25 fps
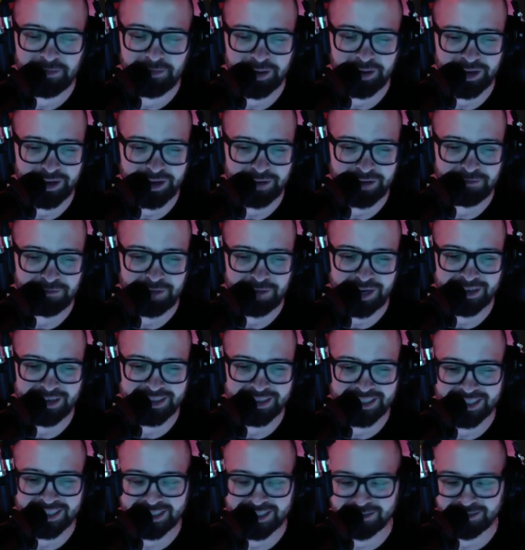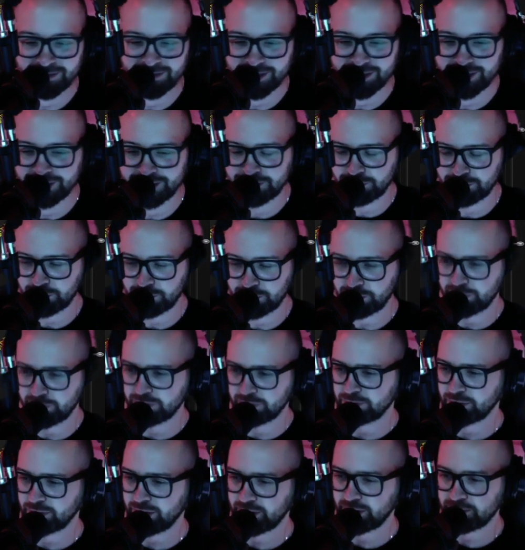But politics and religion were
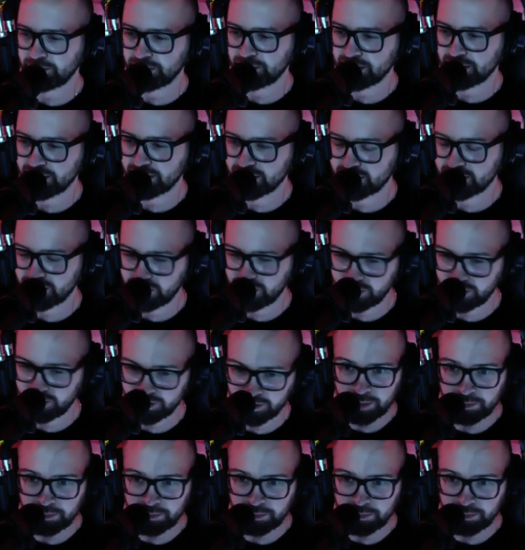both brought up in this song